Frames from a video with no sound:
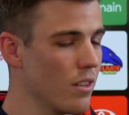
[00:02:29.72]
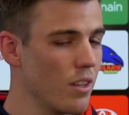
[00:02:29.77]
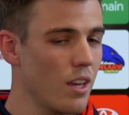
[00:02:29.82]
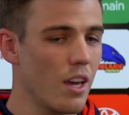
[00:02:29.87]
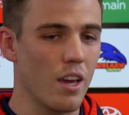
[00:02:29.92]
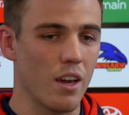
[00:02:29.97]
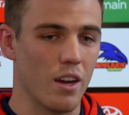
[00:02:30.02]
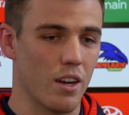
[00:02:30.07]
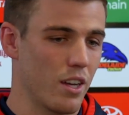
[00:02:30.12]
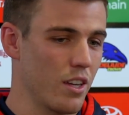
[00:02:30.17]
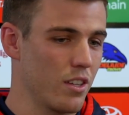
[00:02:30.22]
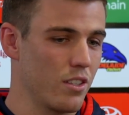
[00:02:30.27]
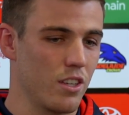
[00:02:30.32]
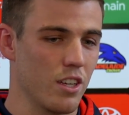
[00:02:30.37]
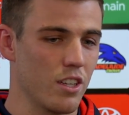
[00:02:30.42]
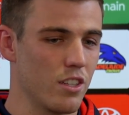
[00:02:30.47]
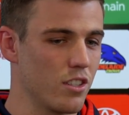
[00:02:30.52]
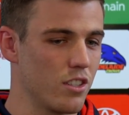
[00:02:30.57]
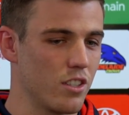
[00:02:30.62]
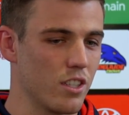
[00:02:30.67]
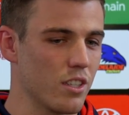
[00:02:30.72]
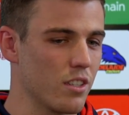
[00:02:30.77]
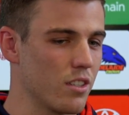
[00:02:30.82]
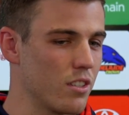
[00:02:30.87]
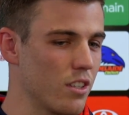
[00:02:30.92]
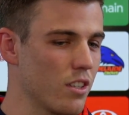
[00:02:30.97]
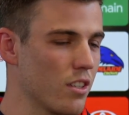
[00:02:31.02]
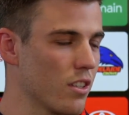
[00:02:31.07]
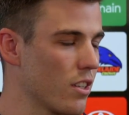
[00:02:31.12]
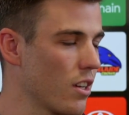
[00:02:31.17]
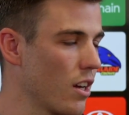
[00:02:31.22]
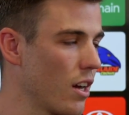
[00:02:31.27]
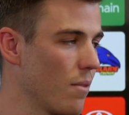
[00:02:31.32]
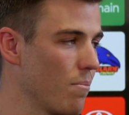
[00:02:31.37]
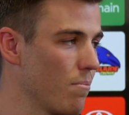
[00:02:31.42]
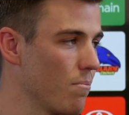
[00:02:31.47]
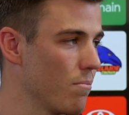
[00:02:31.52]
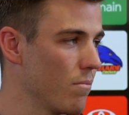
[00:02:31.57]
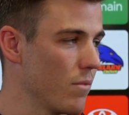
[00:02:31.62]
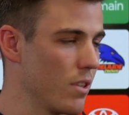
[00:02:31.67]
Yeah, I guess, just to
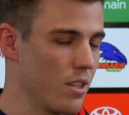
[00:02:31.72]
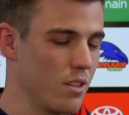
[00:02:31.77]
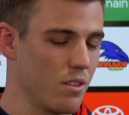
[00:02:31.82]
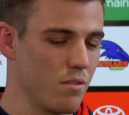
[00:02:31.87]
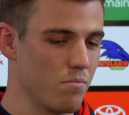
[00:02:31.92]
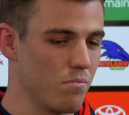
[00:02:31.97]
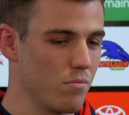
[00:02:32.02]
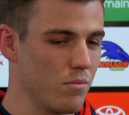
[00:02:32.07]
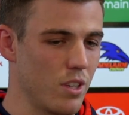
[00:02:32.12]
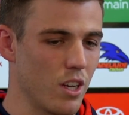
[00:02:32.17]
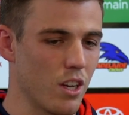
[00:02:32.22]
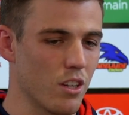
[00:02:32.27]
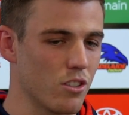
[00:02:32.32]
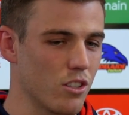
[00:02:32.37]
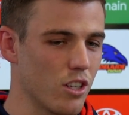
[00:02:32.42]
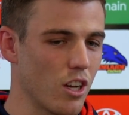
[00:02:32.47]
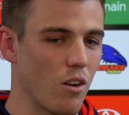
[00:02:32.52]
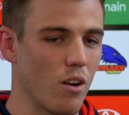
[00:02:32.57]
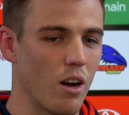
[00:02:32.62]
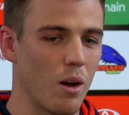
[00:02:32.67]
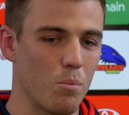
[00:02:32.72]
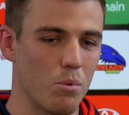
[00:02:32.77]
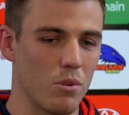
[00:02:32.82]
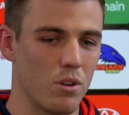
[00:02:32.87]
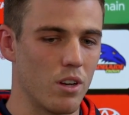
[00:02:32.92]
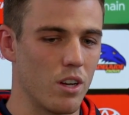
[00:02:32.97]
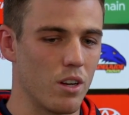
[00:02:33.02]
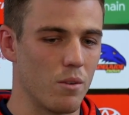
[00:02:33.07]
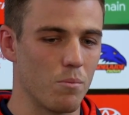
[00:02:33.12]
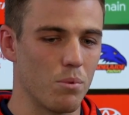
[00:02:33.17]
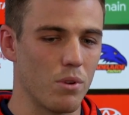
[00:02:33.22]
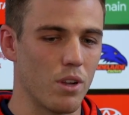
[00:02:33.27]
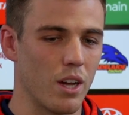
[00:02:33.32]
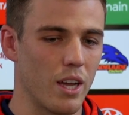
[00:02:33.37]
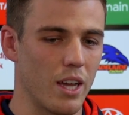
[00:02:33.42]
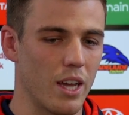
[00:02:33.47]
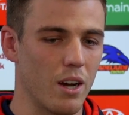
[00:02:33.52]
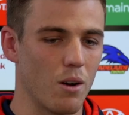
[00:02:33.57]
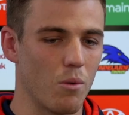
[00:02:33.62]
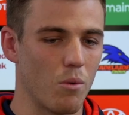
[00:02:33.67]
come and show up and
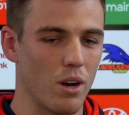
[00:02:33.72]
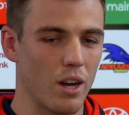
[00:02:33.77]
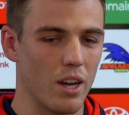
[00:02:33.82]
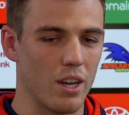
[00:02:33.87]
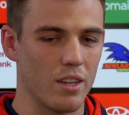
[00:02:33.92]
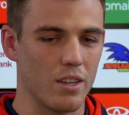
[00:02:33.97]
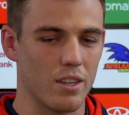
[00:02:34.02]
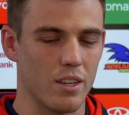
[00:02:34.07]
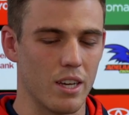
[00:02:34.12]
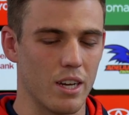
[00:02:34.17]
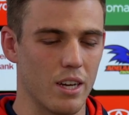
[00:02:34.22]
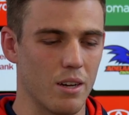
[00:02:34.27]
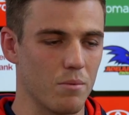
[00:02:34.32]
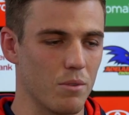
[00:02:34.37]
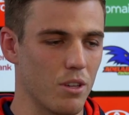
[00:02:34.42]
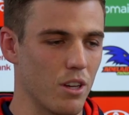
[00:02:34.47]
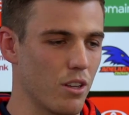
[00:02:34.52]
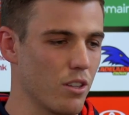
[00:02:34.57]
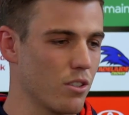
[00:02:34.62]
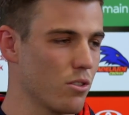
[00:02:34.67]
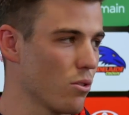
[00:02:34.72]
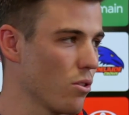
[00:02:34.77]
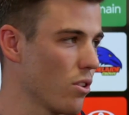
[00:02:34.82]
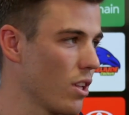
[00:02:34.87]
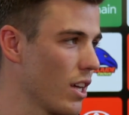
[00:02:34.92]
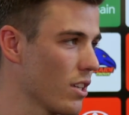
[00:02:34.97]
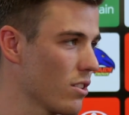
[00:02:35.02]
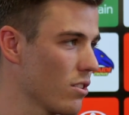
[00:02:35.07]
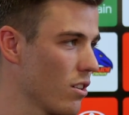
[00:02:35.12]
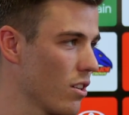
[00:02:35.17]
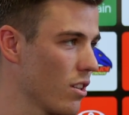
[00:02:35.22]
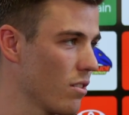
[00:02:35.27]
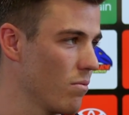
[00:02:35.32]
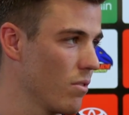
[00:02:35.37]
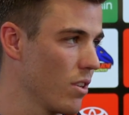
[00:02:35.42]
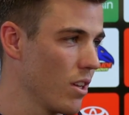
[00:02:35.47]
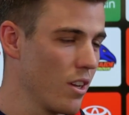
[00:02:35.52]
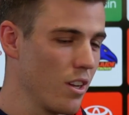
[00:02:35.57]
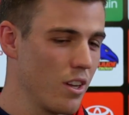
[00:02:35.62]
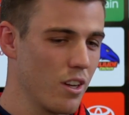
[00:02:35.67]
play our way. You saw last night
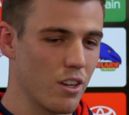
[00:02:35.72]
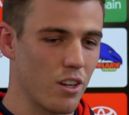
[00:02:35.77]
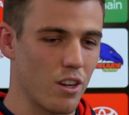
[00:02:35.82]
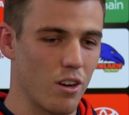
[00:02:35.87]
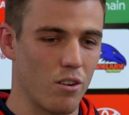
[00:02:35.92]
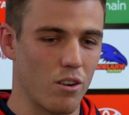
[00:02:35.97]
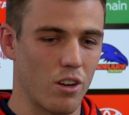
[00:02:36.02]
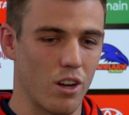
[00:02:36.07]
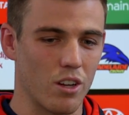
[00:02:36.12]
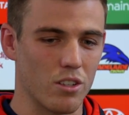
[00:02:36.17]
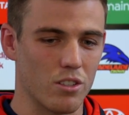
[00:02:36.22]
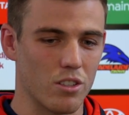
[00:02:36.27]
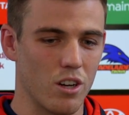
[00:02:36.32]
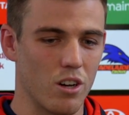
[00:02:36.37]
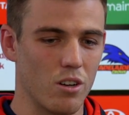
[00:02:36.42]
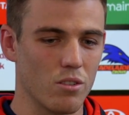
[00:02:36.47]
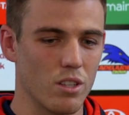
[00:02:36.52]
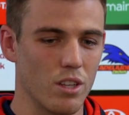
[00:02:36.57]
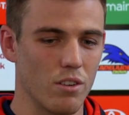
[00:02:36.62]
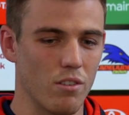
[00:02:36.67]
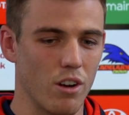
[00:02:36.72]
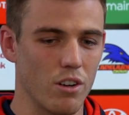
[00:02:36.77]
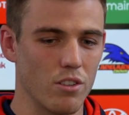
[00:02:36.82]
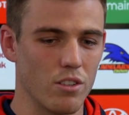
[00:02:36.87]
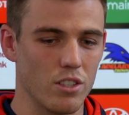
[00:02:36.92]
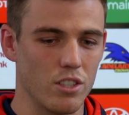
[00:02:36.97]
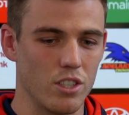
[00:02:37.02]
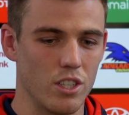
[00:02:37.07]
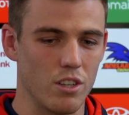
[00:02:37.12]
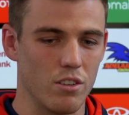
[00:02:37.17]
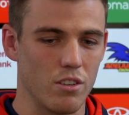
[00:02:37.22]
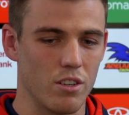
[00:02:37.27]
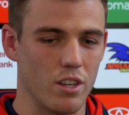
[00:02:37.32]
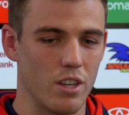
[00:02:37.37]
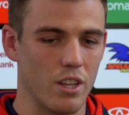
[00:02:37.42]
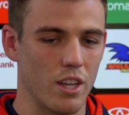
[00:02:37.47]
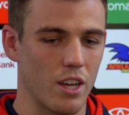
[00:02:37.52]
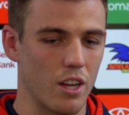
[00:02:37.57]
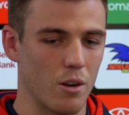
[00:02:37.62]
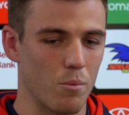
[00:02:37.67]
Gold Coast are holding their own this year,
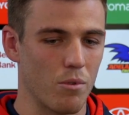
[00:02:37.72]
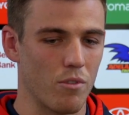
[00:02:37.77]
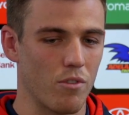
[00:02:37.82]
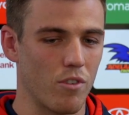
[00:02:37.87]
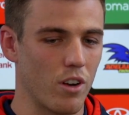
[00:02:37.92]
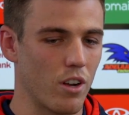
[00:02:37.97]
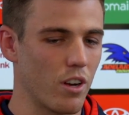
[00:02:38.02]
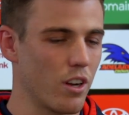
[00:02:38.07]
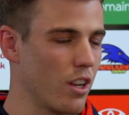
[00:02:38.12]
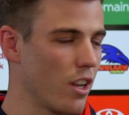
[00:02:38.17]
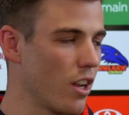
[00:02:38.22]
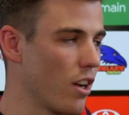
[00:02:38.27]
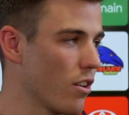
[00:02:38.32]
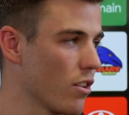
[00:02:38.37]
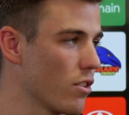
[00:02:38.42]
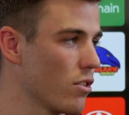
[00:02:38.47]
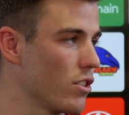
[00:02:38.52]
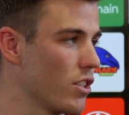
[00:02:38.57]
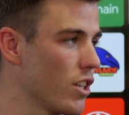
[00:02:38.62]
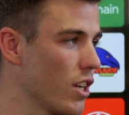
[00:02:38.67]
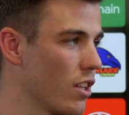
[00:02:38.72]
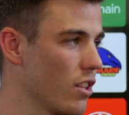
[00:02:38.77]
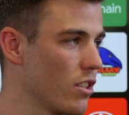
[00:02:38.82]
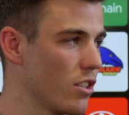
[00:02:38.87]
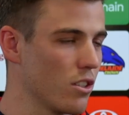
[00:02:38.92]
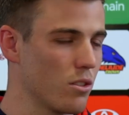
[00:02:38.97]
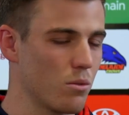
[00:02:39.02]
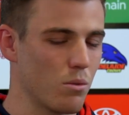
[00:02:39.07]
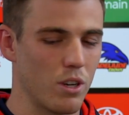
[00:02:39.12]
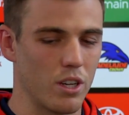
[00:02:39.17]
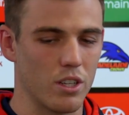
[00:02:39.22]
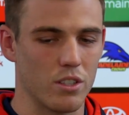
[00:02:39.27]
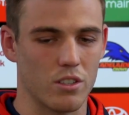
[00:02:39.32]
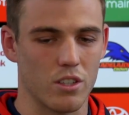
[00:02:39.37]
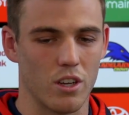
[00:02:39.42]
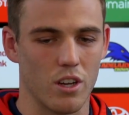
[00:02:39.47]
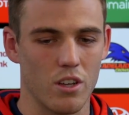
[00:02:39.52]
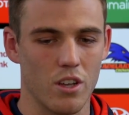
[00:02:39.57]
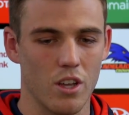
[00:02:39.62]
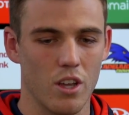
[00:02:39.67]
and they're going to provide it, a good challenge this week.
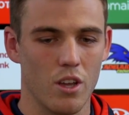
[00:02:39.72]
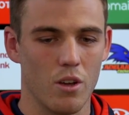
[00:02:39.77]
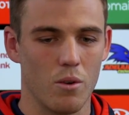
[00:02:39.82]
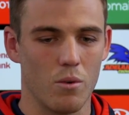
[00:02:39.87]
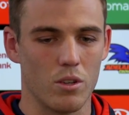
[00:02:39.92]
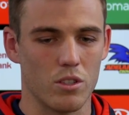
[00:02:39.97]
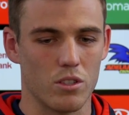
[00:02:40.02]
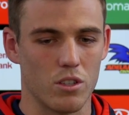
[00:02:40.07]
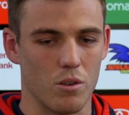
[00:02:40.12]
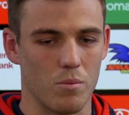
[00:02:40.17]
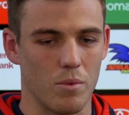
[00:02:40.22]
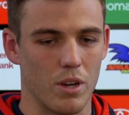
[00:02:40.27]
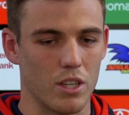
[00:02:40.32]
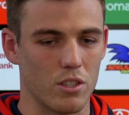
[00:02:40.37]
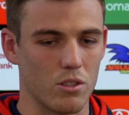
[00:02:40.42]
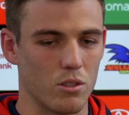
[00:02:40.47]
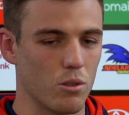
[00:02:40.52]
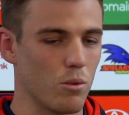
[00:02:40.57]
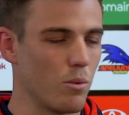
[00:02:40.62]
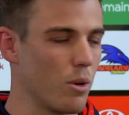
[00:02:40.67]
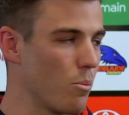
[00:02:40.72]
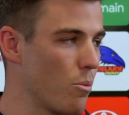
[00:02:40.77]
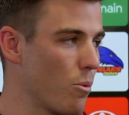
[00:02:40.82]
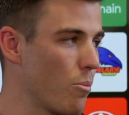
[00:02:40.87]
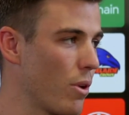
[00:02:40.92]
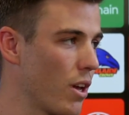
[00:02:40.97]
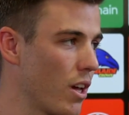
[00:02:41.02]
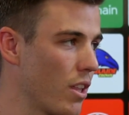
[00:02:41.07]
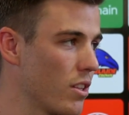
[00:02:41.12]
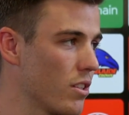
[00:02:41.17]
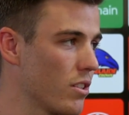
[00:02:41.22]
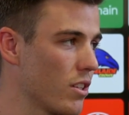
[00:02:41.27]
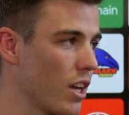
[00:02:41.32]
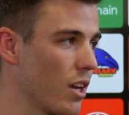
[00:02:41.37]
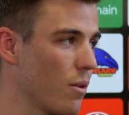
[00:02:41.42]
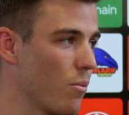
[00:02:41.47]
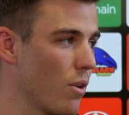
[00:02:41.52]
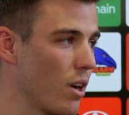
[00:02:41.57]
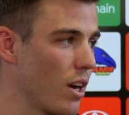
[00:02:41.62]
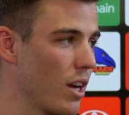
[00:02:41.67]
So we just got to make sure that we prepare the
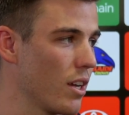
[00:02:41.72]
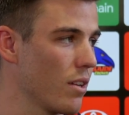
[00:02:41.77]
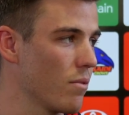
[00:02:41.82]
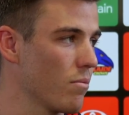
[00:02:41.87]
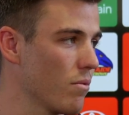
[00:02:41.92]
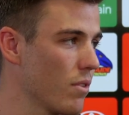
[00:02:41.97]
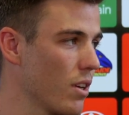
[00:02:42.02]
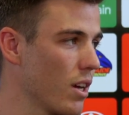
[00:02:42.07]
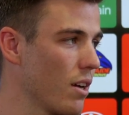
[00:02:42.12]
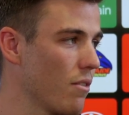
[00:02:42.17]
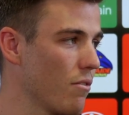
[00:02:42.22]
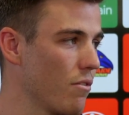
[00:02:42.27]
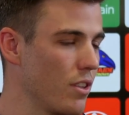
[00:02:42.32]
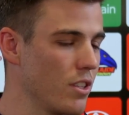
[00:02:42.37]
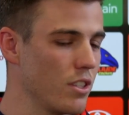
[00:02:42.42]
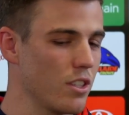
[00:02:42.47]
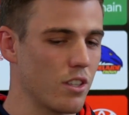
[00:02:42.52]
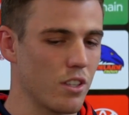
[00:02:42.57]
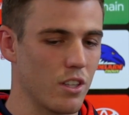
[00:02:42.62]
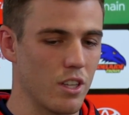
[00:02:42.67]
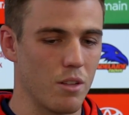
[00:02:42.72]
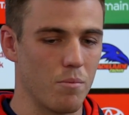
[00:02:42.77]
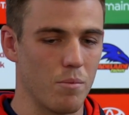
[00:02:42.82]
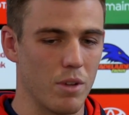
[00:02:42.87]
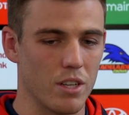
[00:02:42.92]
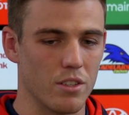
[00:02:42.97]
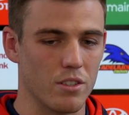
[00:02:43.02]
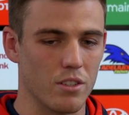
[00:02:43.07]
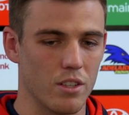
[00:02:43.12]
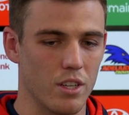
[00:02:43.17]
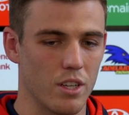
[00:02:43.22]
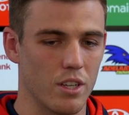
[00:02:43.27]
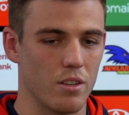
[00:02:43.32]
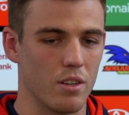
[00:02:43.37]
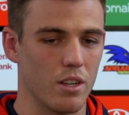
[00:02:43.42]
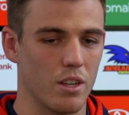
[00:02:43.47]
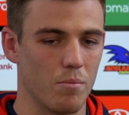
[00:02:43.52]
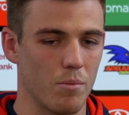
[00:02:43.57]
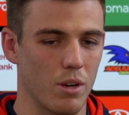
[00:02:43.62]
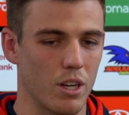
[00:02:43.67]
same way physically and mentally,
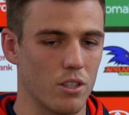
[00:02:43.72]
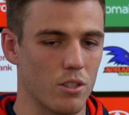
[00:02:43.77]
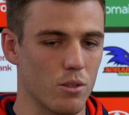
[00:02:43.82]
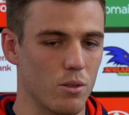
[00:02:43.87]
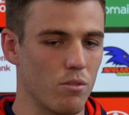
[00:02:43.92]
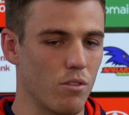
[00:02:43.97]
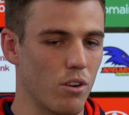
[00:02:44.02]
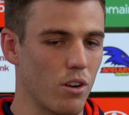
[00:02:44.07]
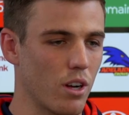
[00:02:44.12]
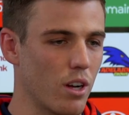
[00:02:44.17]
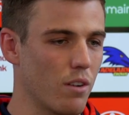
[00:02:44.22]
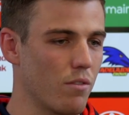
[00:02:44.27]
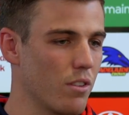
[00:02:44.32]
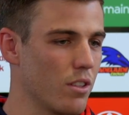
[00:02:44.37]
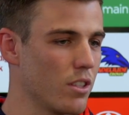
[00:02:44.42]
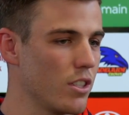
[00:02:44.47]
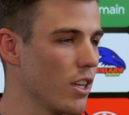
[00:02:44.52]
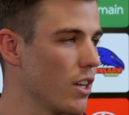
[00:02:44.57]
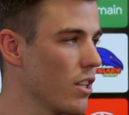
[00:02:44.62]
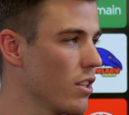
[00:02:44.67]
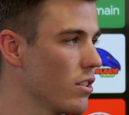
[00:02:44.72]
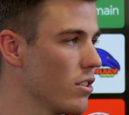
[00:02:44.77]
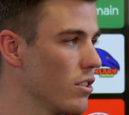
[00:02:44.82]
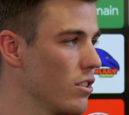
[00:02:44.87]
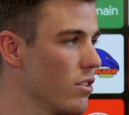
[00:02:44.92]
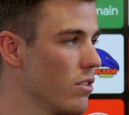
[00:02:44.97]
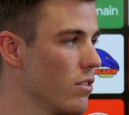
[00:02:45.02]
and make sure we rock up for the challenge.